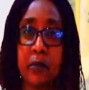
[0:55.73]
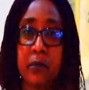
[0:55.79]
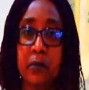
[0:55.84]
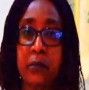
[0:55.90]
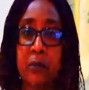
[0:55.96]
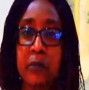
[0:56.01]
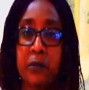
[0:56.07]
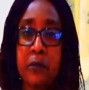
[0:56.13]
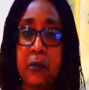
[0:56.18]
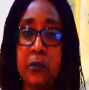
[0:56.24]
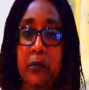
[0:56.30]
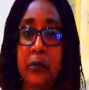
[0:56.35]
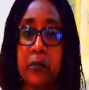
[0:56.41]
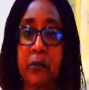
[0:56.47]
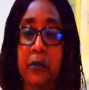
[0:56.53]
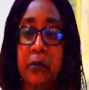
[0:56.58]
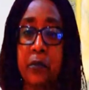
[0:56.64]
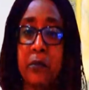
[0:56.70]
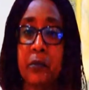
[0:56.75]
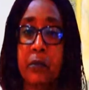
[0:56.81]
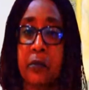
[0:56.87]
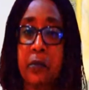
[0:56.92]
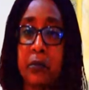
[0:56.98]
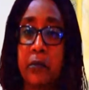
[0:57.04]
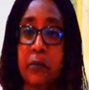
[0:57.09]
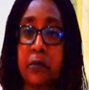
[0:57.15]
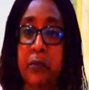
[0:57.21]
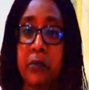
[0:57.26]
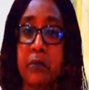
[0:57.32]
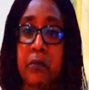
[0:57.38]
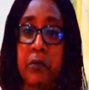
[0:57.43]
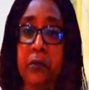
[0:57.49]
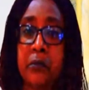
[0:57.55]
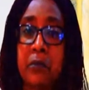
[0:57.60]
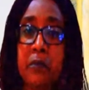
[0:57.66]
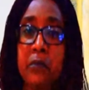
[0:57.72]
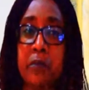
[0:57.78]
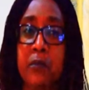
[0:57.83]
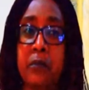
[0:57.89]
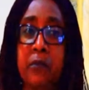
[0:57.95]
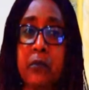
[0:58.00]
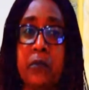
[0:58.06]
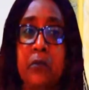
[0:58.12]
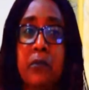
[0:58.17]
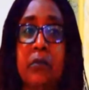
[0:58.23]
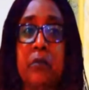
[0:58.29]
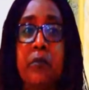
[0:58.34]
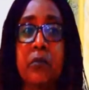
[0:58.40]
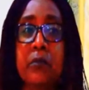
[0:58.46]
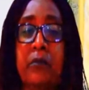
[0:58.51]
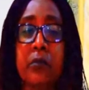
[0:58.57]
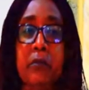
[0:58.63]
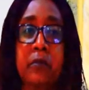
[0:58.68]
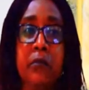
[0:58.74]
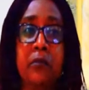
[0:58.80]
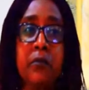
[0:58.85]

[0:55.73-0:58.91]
of our conference meeting on the topic,